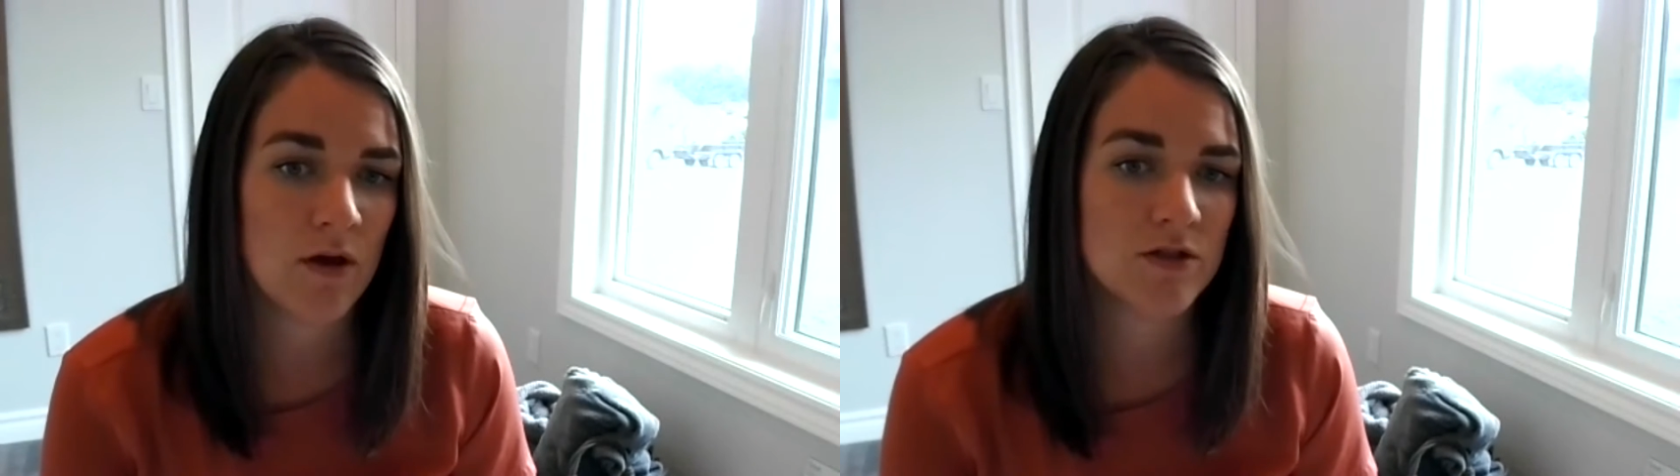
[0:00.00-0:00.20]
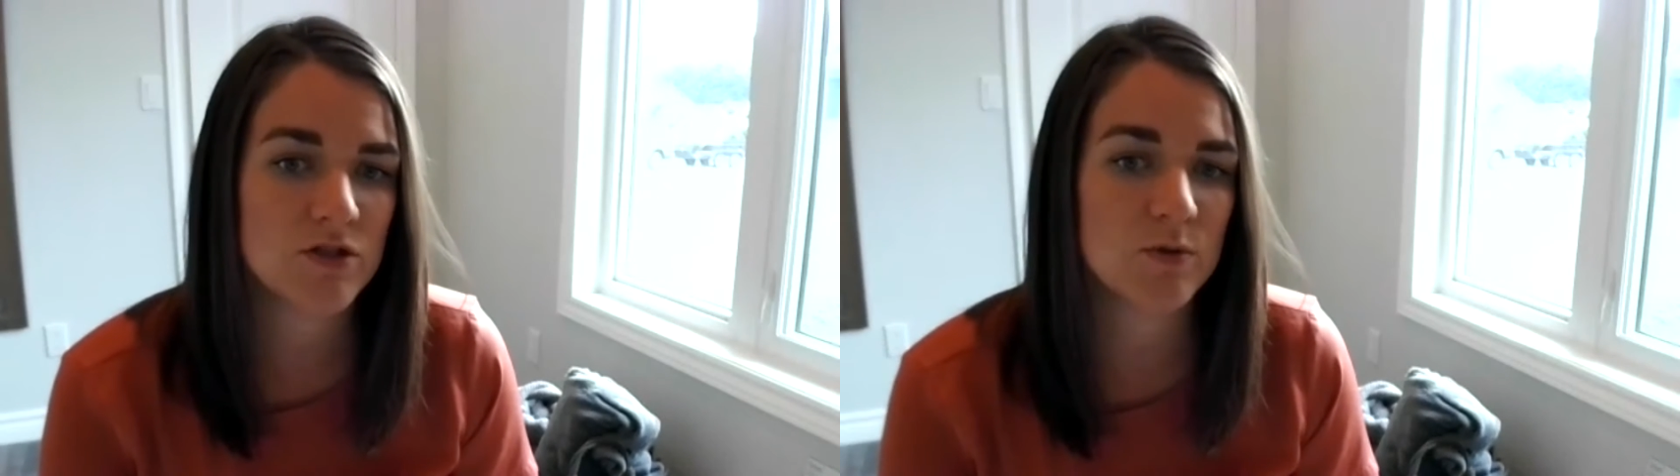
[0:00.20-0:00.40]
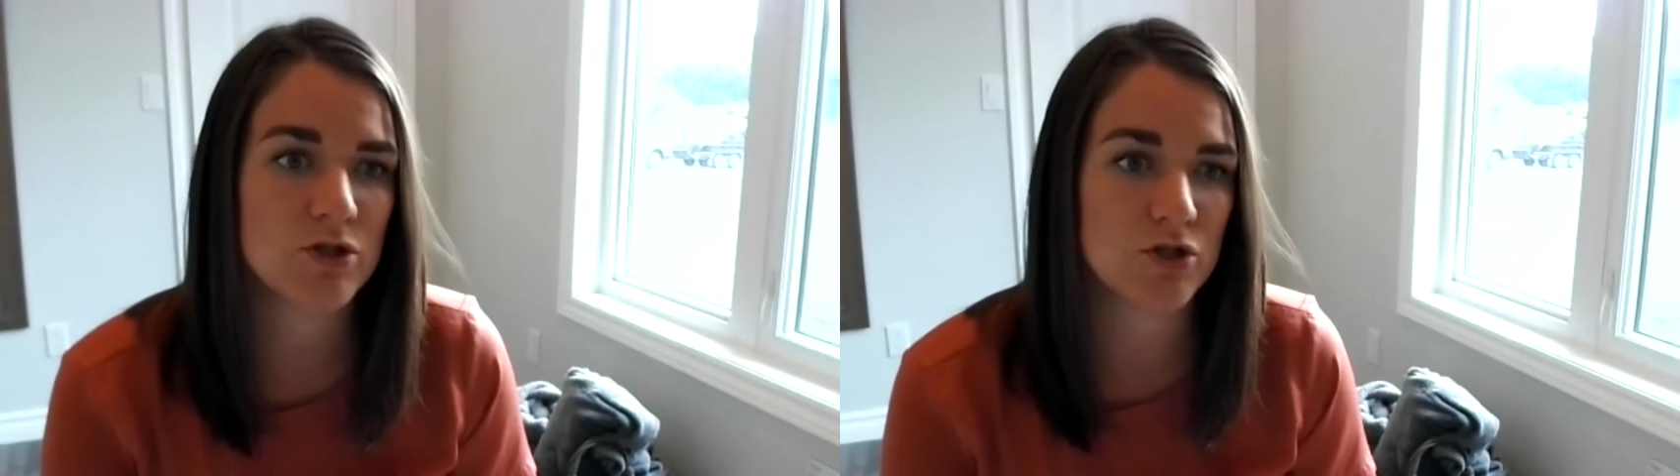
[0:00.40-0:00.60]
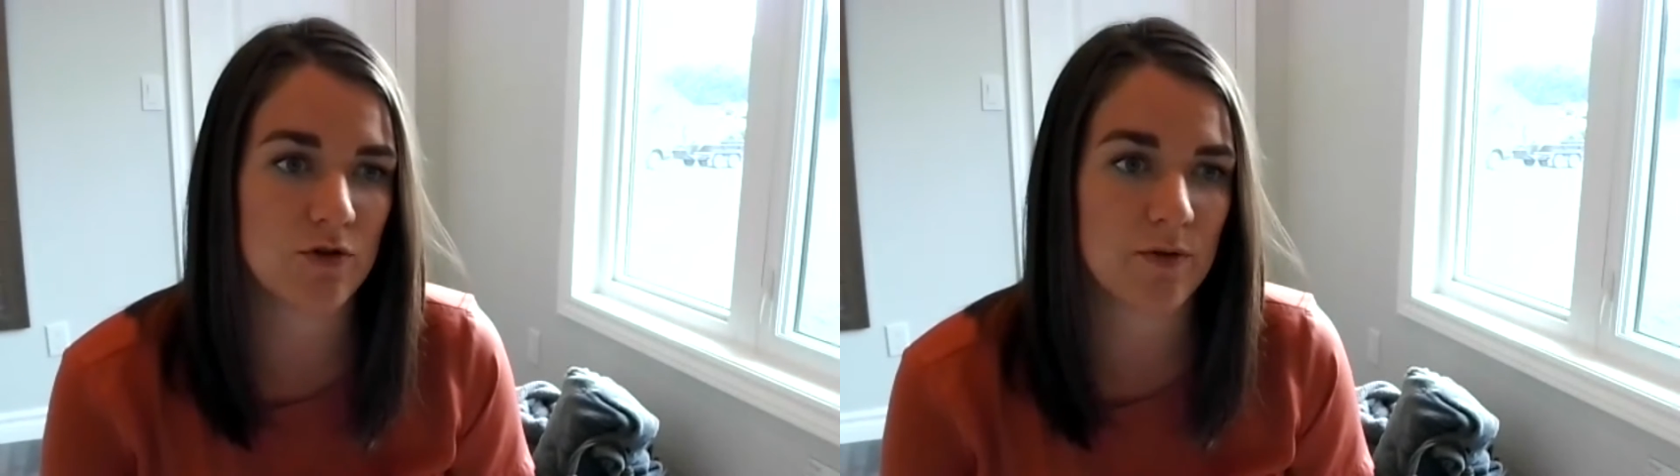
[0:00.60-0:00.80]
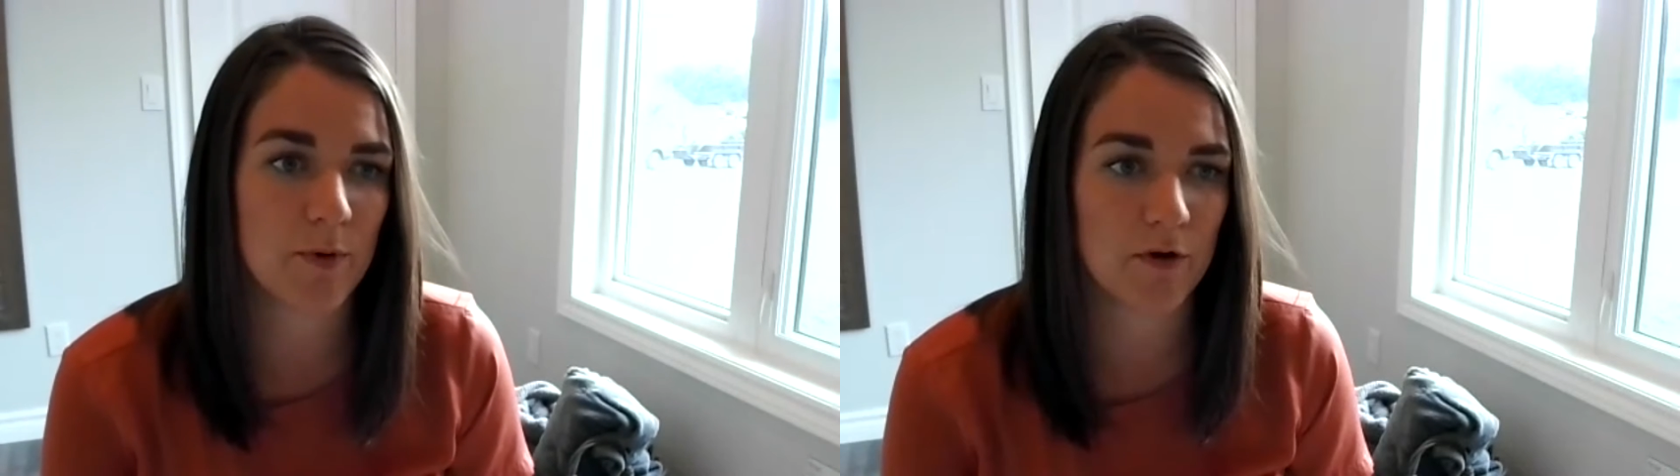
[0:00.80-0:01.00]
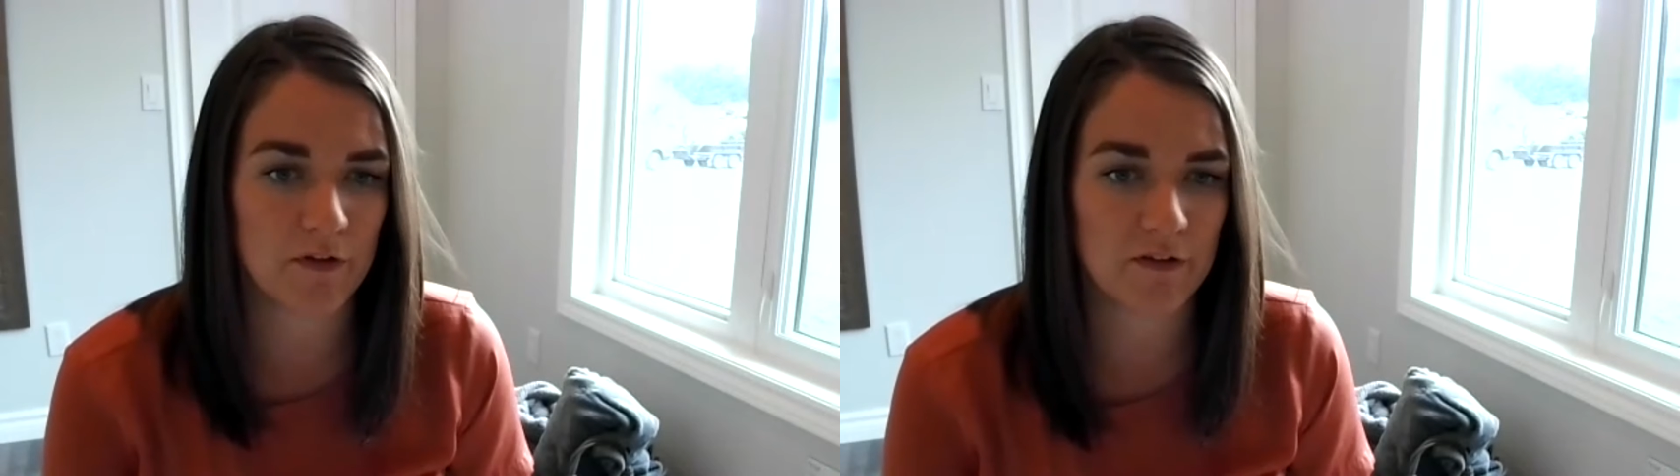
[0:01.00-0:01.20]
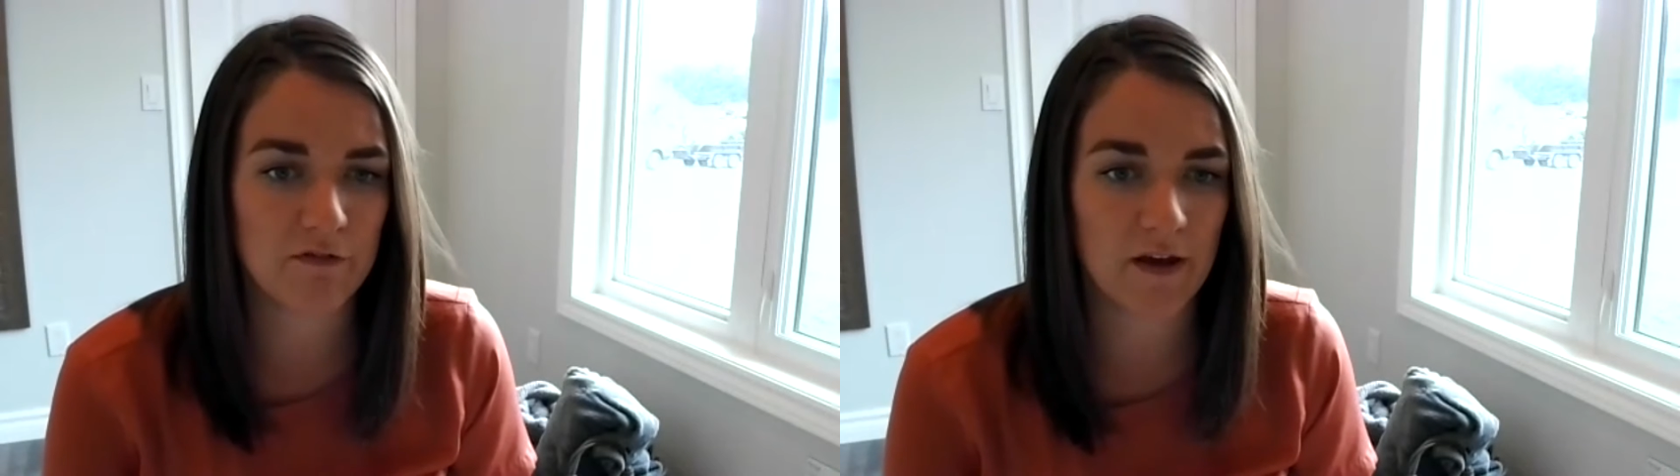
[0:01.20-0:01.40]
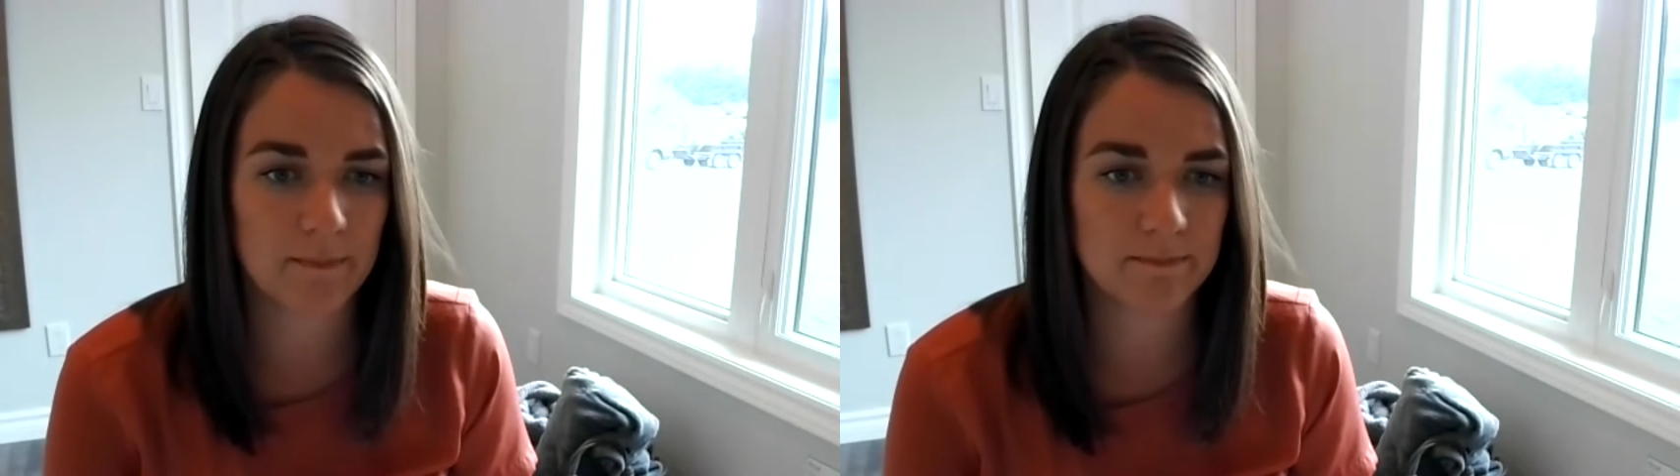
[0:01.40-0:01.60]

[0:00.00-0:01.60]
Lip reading: to ensure the perfect fit.